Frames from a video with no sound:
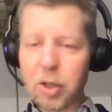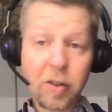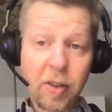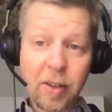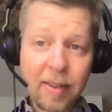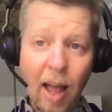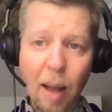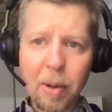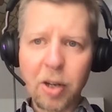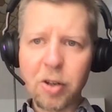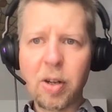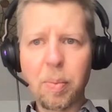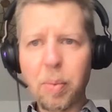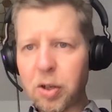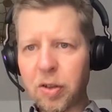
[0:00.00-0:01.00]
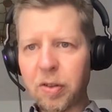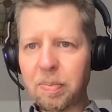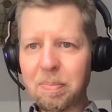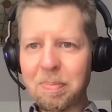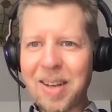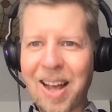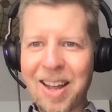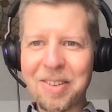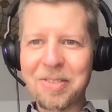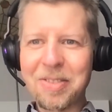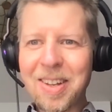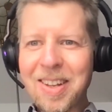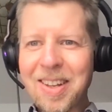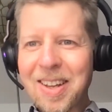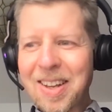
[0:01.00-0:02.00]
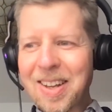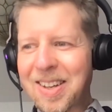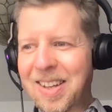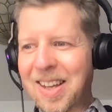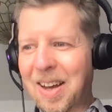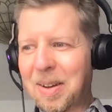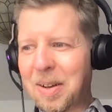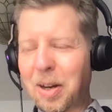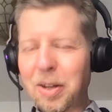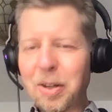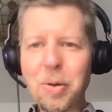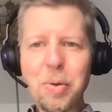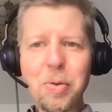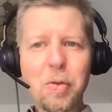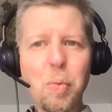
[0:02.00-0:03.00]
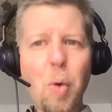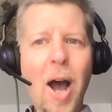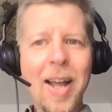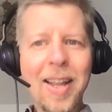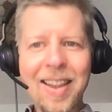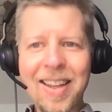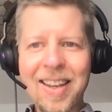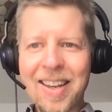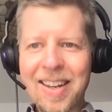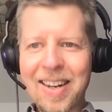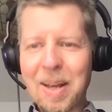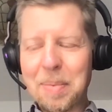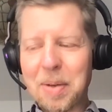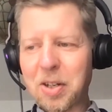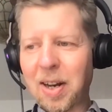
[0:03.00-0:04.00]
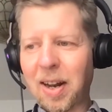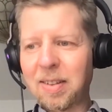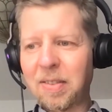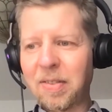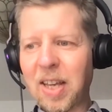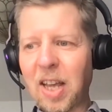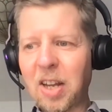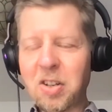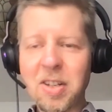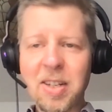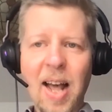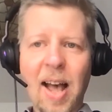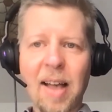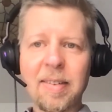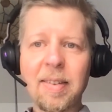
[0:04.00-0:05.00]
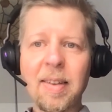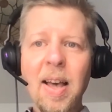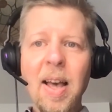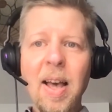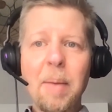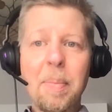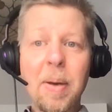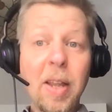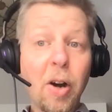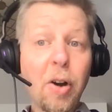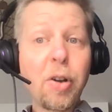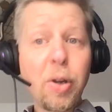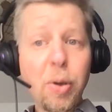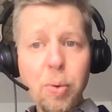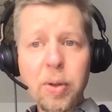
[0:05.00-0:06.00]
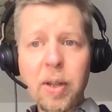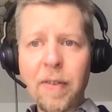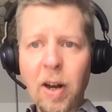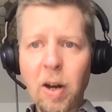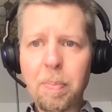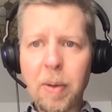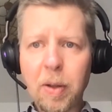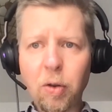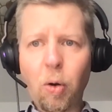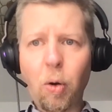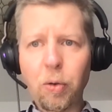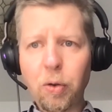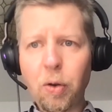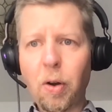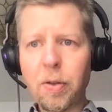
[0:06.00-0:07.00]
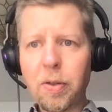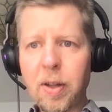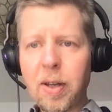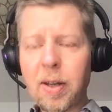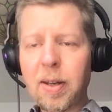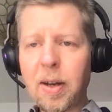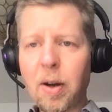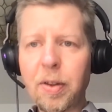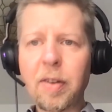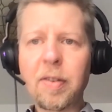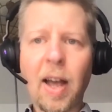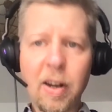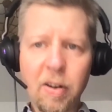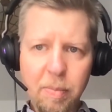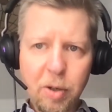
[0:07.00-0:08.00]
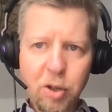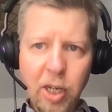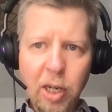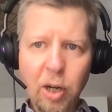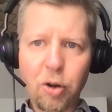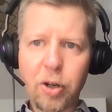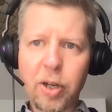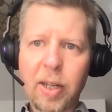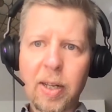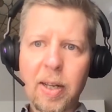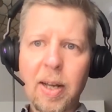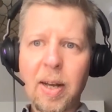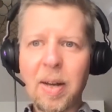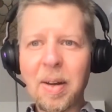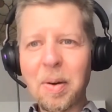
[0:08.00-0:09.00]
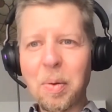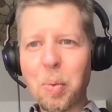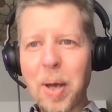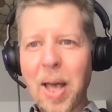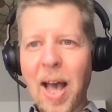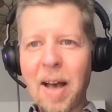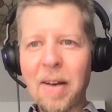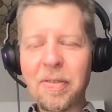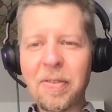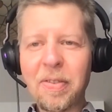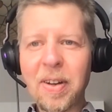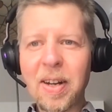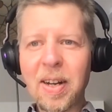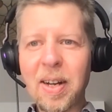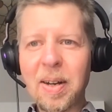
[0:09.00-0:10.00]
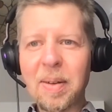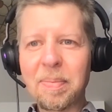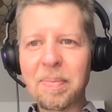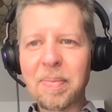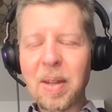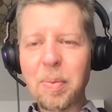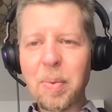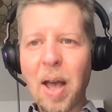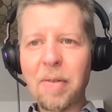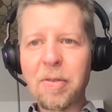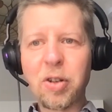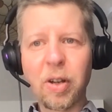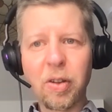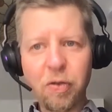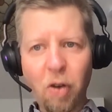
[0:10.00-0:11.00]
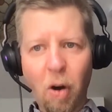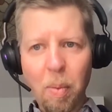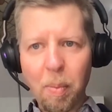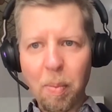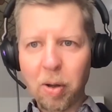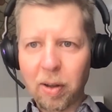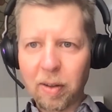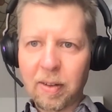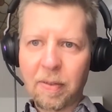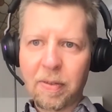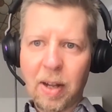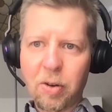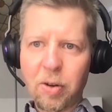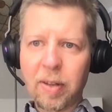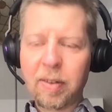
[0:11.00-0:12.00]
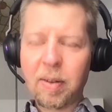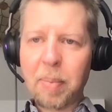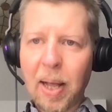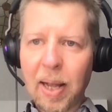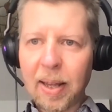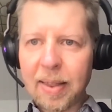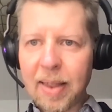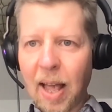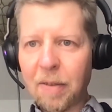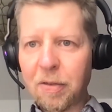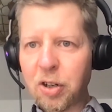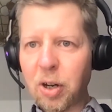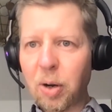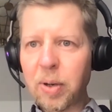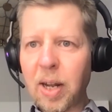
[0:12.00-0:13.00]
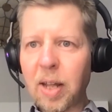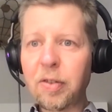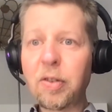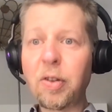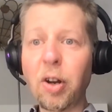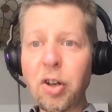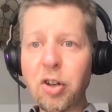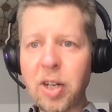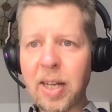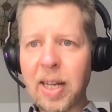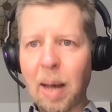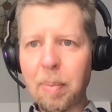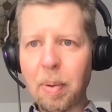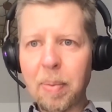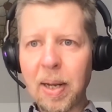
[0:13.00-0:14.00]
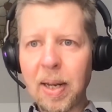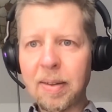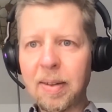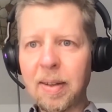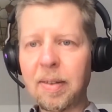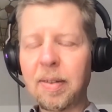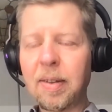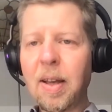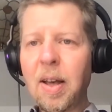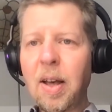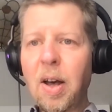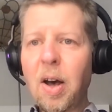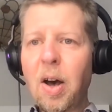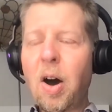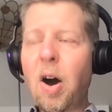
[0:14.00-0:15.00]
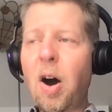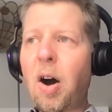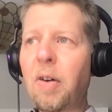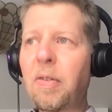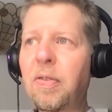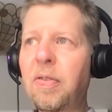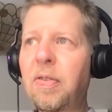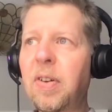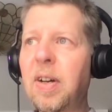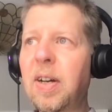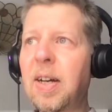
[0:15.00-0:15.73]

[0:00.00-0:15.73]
established and which is kind of used widely in image classification tasks. But there are new developments also on the side of machine learning. We have transformer models, if that rings a bell, and they have shown astonishing capabilities of